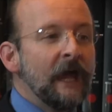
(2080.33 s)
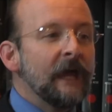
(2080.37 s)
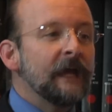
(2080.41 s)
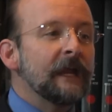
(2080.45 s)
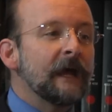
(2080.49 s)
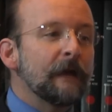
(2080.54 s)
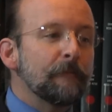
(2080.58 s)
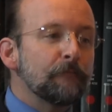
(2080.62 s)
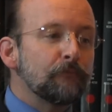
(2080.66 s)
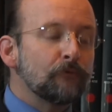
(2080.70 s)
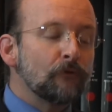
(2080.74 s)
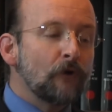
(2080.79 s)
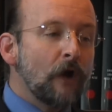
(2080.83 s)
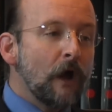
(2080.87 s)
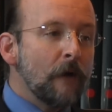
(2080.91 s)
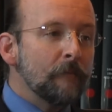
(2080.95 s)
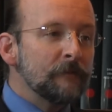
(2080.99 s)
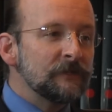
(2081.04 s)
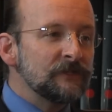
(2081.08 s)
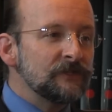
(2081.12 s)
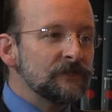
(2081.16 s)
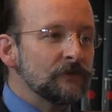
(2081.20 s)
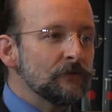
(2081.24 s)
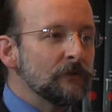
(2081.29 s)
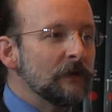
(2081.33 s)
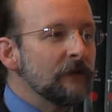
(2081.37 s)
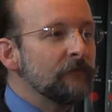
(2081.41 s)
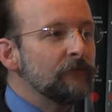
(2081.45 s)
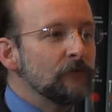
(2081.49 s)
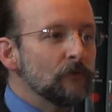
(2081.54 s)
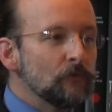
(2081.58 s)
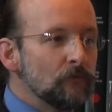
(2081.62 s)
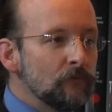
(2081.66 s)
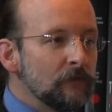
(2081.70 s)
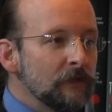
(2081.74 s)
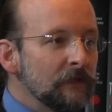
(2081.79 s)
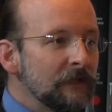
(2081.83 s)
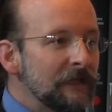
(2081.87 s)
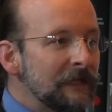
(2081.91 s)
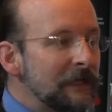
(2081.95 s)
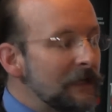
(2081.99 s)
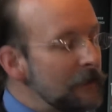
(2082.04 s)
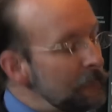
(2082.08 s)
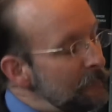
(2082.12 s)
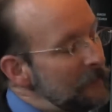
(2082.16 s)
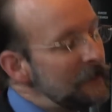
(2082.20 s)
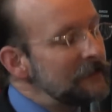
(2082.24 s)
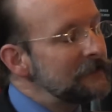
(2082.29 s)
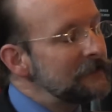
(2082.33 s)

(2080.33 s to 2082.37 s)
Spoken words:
And I promise you, if you really commit